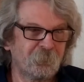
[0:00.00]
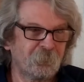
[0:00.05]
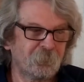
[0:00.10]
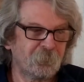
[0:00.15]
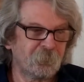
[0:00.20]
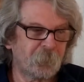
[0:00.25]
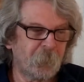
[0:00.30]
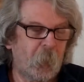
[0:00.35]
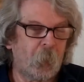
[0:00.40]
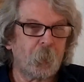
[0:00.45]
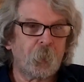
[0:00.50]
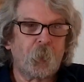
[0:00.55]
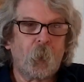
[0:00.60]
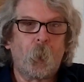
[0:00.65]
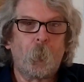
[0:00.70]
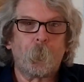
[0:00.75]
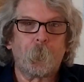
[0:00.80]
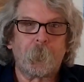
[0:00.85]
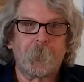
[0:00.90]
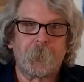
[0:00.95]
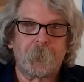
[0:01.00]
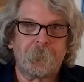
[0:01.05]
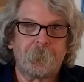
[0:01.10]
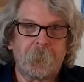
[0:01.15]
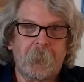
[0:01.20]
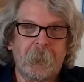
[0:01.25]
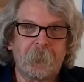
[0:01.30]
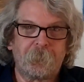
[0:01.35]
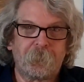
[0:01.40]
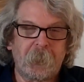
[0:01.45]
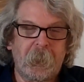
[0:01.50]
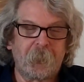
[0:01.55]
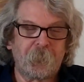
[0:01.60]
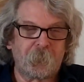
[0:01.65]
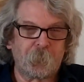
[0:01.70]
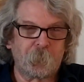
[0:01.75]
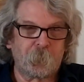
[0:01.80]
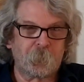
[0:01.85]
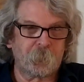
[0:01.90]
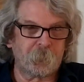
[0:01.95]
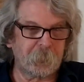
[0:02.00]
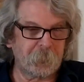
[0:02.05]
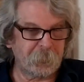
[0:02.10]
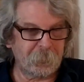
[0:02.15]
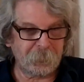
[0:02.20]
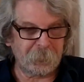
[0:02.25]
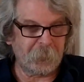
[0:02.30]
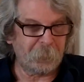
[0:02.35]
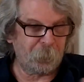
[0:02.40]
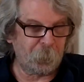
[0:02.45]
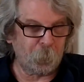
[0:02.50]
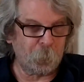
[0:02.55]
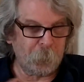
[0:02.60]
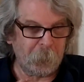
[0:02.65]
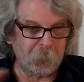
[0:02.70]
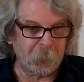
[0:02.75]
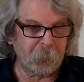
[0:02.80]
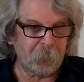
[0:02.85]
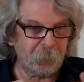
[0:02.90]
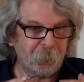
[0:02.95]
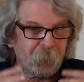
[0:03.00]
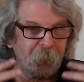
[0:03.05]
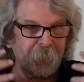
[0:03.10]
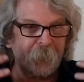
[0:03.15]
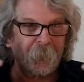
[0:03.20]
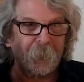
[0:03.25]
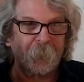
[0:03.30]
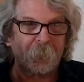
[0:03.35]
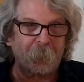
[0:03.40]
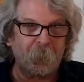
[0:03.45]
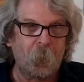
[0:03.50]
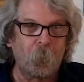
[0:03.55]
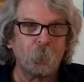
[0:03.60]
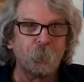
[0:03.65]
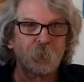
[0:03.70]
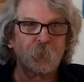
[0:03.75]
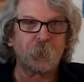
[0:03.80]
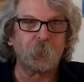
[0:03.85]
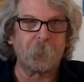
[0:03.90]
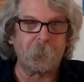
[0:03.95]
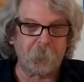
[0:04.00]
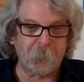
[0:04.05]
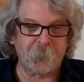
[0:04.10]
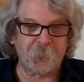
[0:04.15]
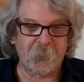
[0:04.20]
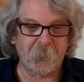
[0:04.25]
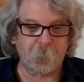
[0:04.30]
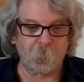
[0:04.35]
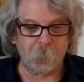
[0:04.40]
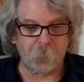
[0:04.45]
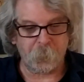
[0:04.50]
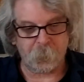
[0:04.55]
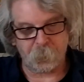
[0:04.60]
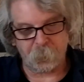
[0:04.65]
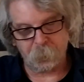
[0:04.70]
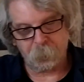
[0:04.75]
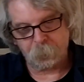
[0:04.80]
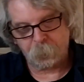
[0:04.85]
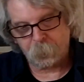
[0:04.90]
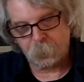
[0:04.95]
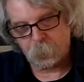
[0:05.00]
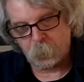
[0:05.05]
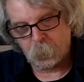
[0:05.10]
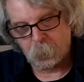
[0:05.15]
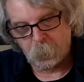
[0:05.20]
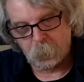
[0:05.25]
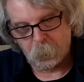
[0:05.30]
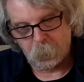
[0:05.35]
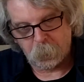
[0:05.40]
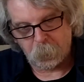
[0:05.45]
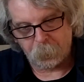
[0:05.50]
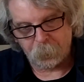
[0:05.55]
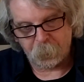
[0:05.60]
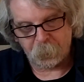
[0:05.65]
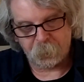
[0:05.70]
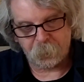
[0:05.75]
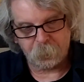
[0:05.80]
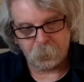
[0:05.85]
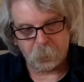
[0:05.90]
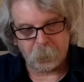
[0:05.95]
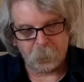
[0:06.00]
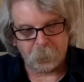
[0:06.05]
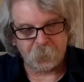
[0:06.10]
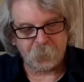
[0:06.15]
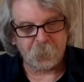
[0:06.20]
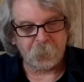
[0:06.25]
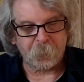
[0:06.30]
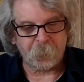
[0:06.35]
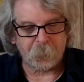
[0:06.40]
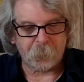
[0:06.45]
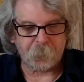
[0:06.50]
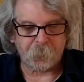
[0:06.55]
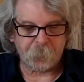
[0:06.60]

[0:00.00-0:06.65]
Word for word: a coda, as you, if you will, just a closure of the sequence of this uh, series.